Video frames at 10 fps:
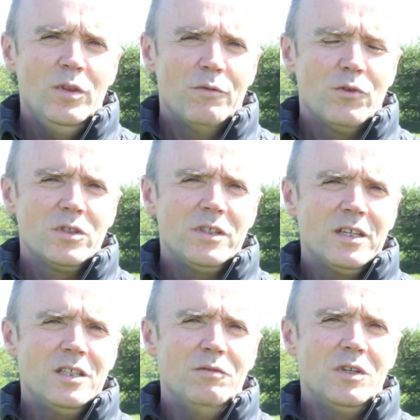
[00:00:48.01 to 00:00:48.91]
the first
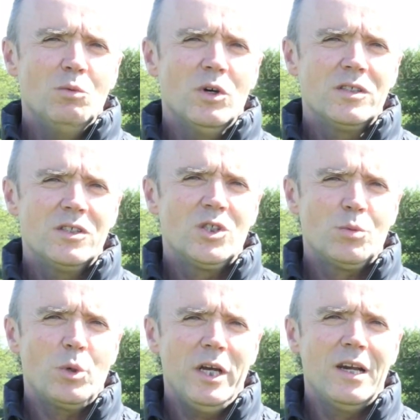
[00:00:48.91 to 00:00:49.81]
activity was to
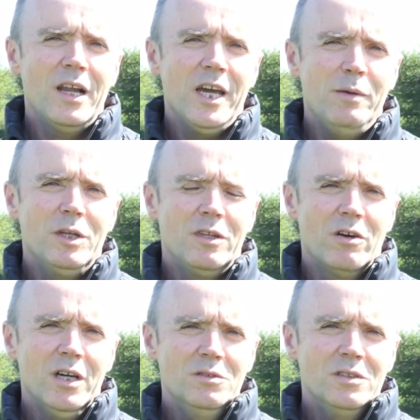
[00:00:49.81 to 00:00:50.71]
spread lime on the
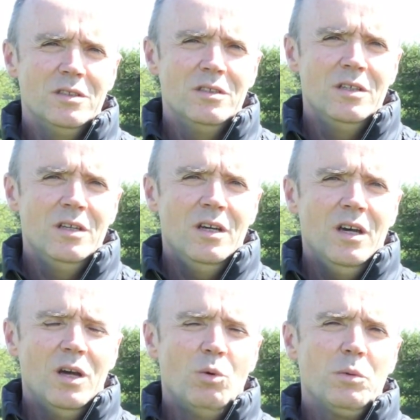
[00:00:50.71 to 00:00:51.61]
ground.
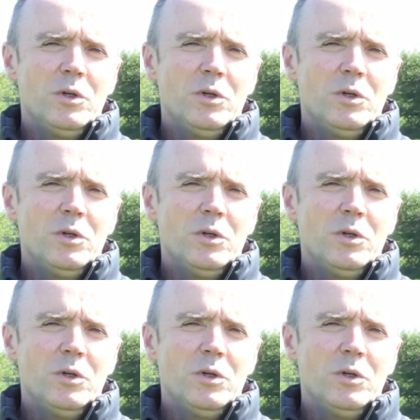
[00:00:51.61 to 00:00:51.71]
And what